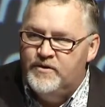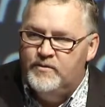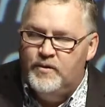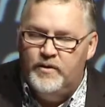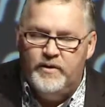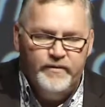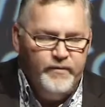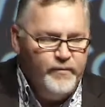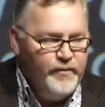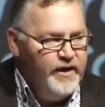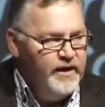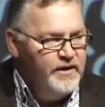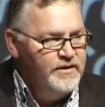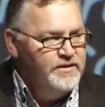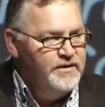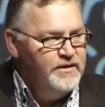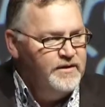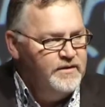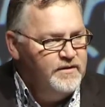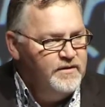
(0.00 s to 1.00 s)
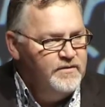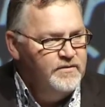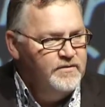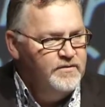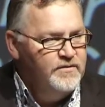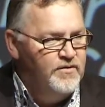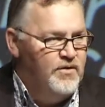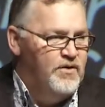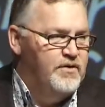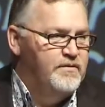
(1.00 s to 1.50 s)
Well, we're actually
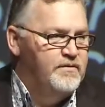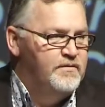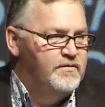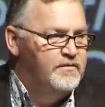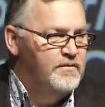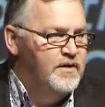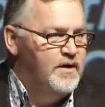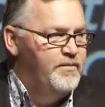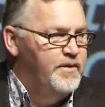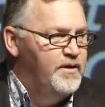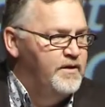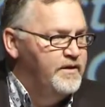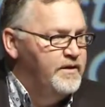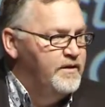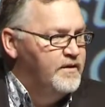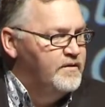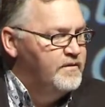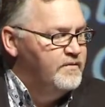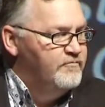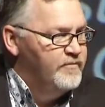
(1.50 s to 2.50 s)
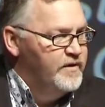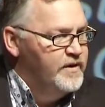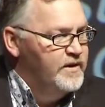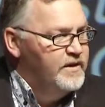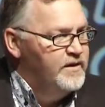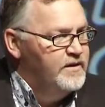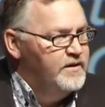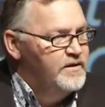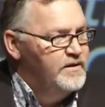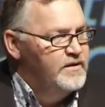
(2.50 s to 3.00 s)
not a builder, really.
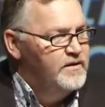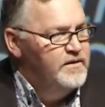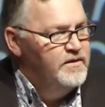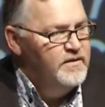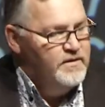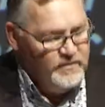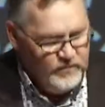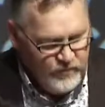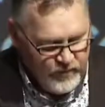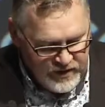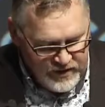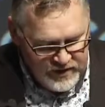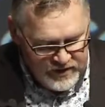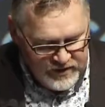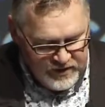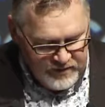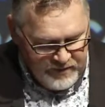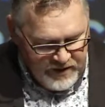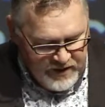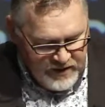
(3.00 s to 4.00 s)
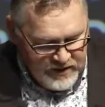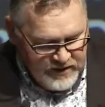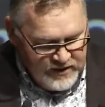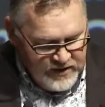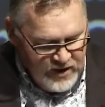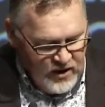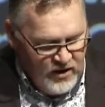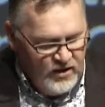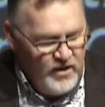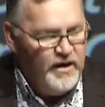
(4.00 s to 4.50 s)
We're just the biggest
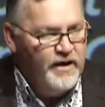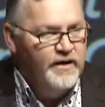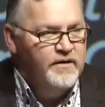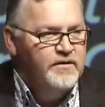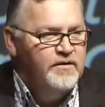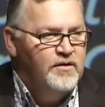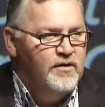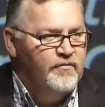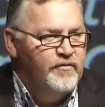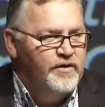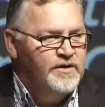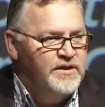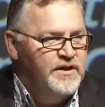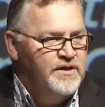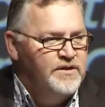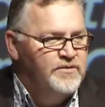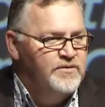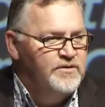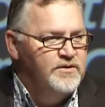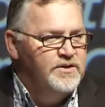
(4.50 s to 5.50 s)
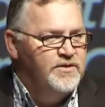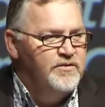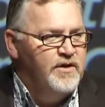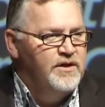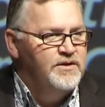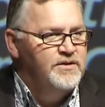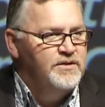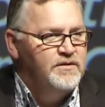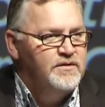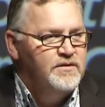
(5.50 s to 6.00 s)
client of residential
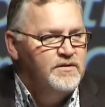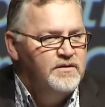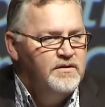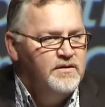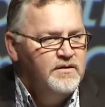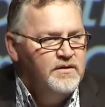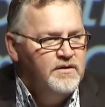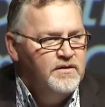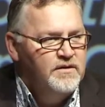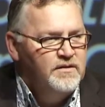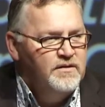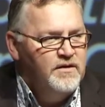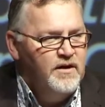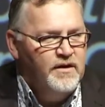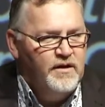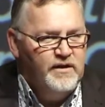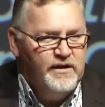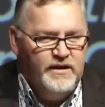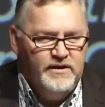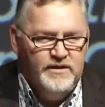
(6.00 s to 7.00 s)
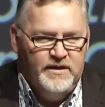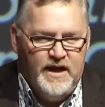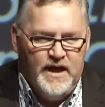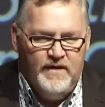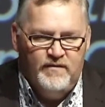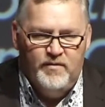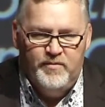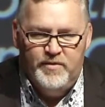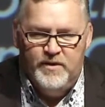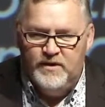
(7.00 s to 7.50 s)
construction. I don't actually have
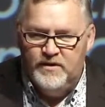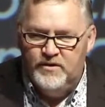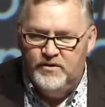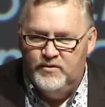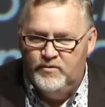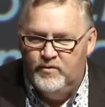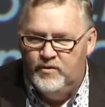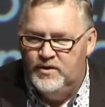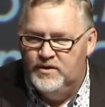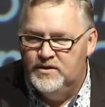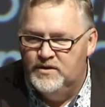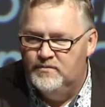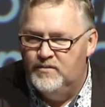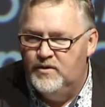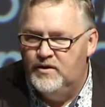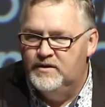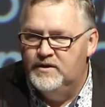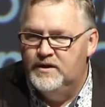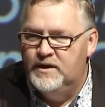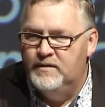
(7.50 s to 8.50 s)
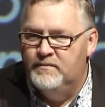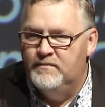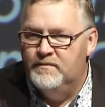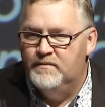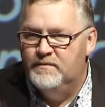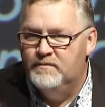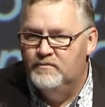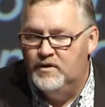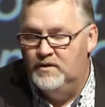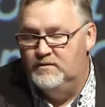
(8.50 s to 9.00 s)
a builder who works in my team.
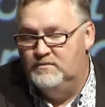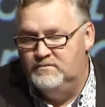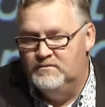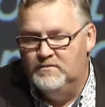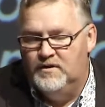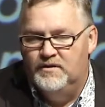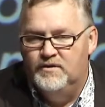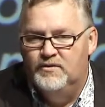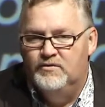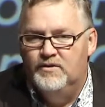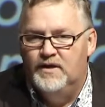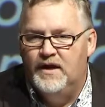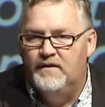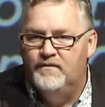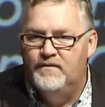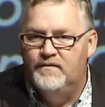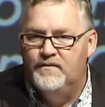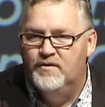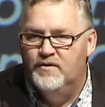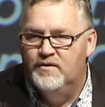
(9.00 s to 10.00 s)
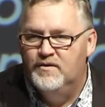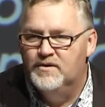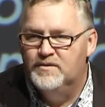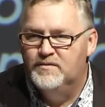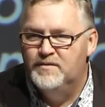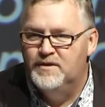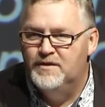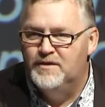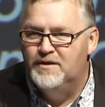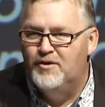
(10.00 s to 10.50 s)
Well, I do have a few because we
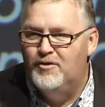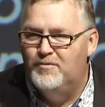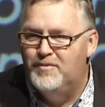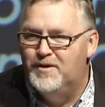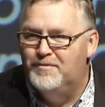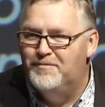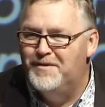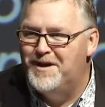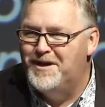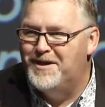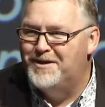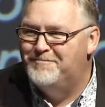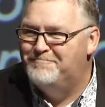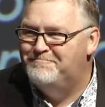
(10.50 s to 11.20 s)
need to know a bit about it.